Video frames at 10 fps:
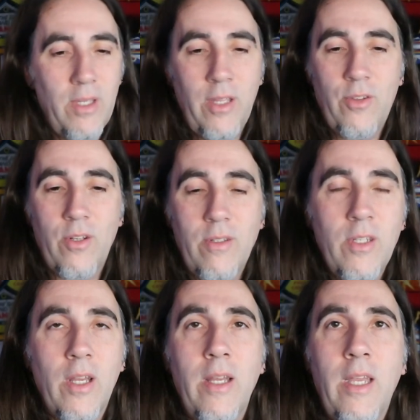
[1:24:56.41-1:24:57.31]
either
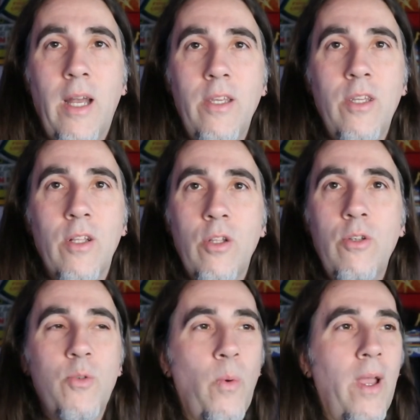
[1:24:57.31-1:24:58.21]
you, you, you
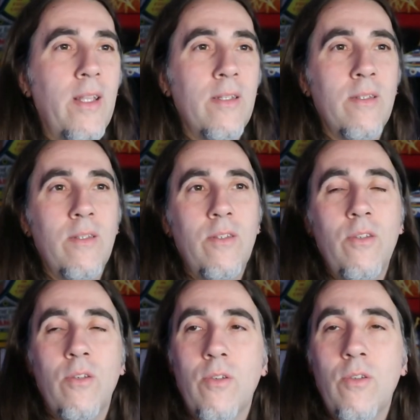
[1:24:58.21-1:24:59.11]
lose weight and
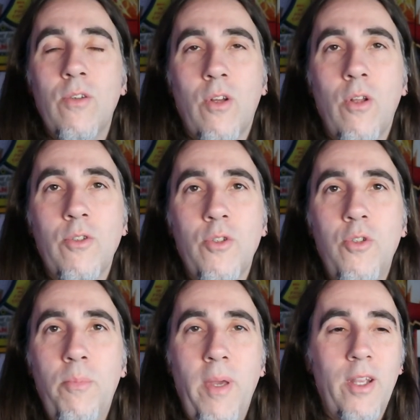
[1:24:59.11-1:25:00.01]
you, your clothes are
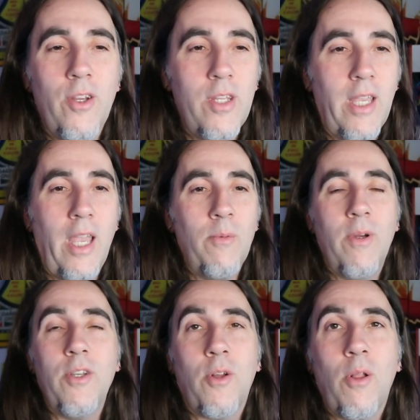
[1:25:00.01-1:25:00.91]
too big, or you gain
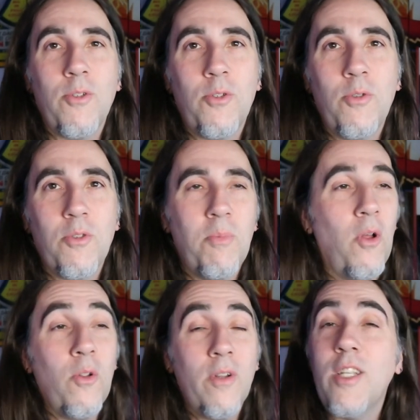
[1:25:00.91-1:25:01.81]
weight and your clothes are too
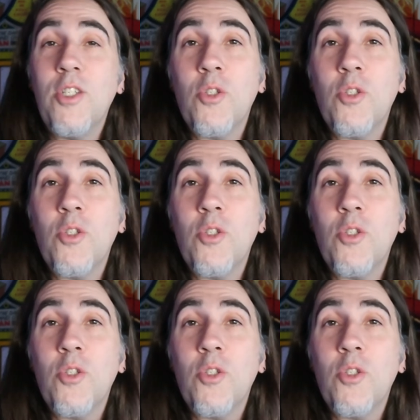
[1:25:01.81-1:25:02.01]
small, or they